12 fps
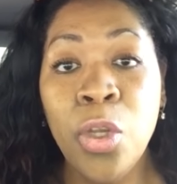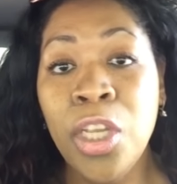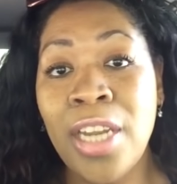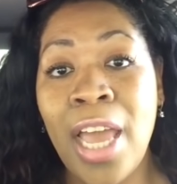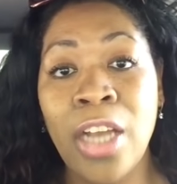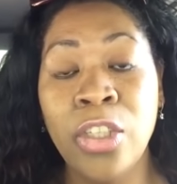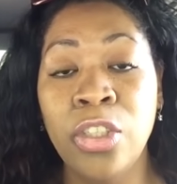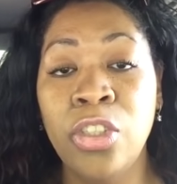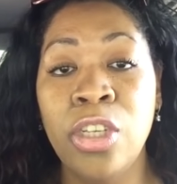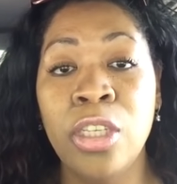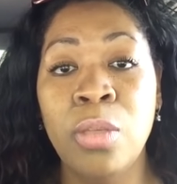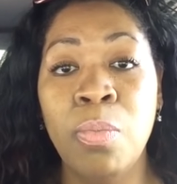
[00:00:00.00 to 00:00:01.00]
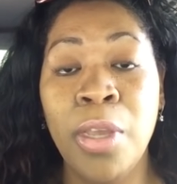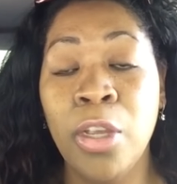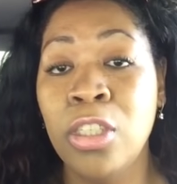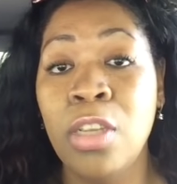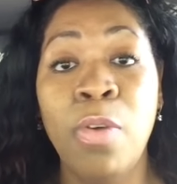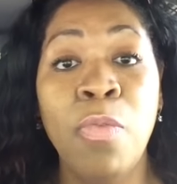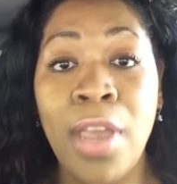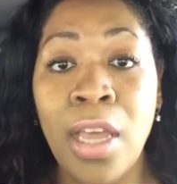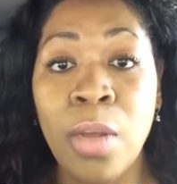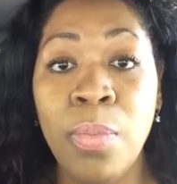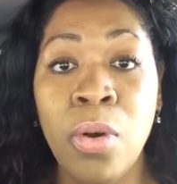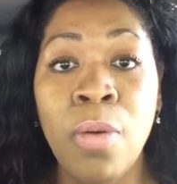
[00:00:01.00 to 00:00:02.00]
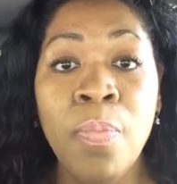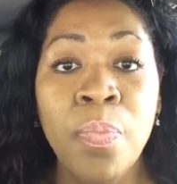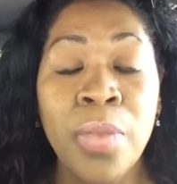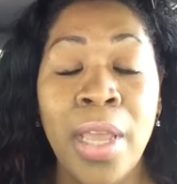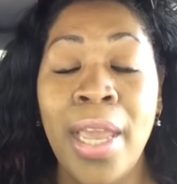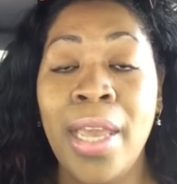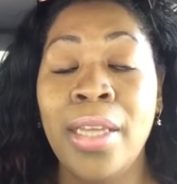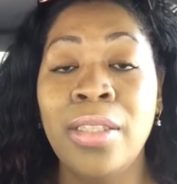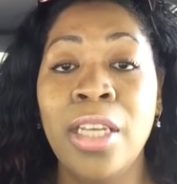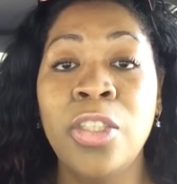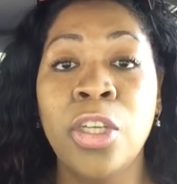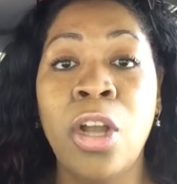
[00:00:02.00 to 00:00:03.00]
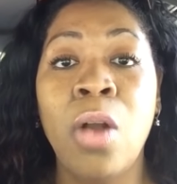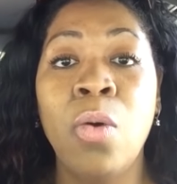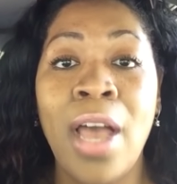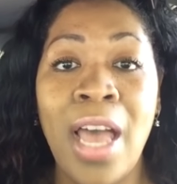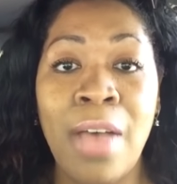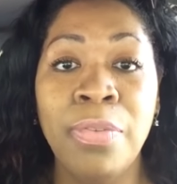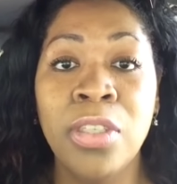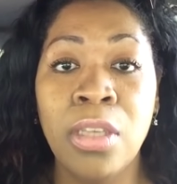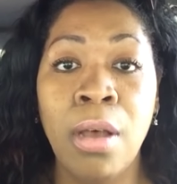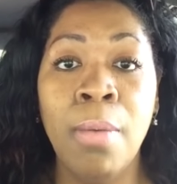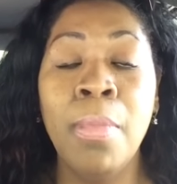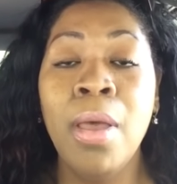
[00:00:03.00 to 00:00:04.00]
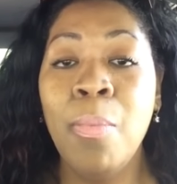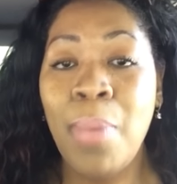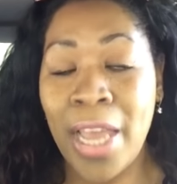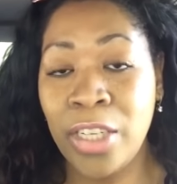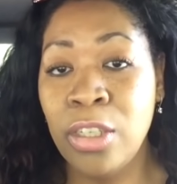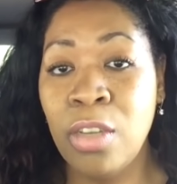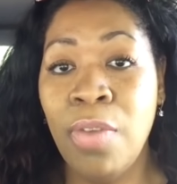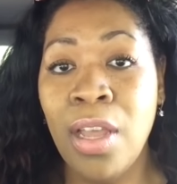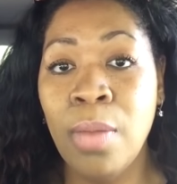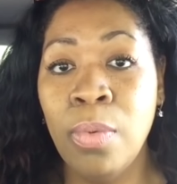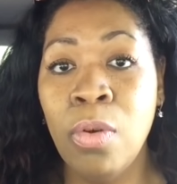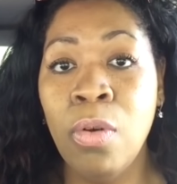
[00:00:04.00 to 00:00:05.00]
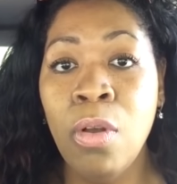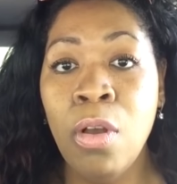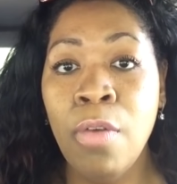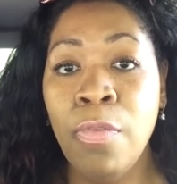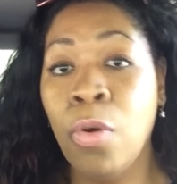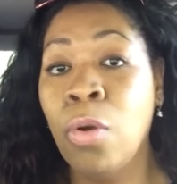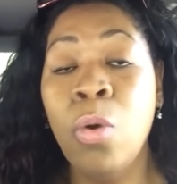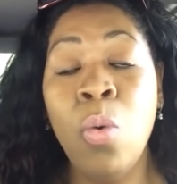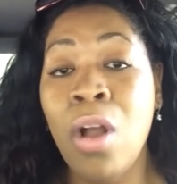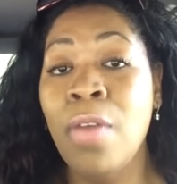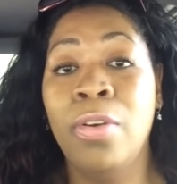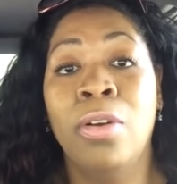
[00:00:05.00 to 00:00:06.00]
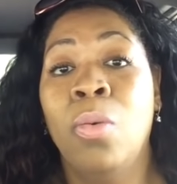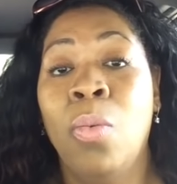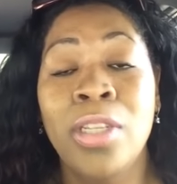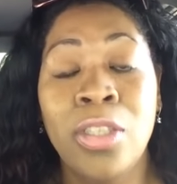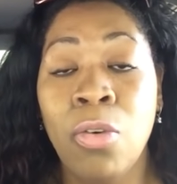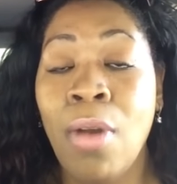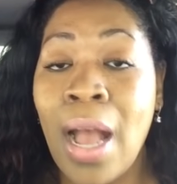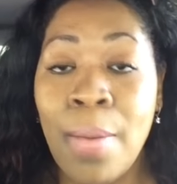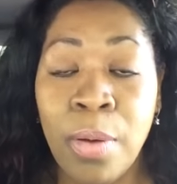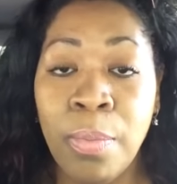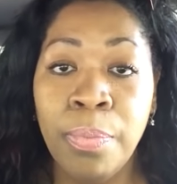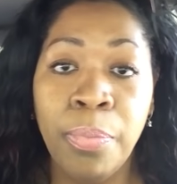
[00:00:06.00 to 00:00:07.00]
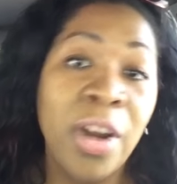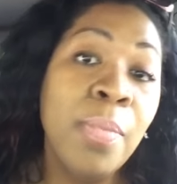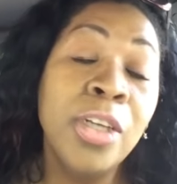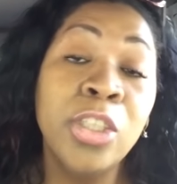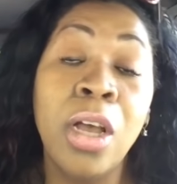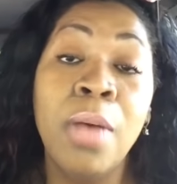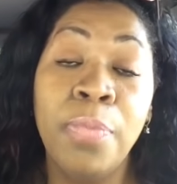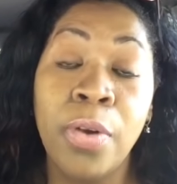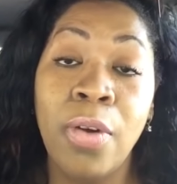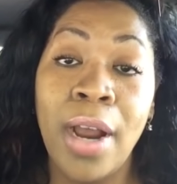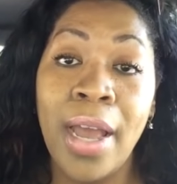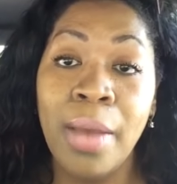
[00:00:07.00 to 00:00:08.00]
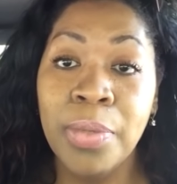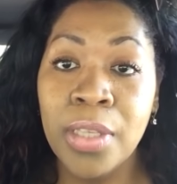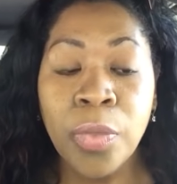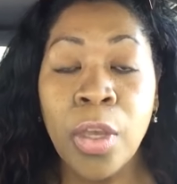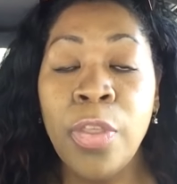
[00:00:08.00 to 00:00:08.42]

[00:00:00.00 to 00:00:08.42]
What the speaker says: you can actually just make yourself available and Instacart will have some batches available for whoever wants to grab them. Pretty much they're up for grabs.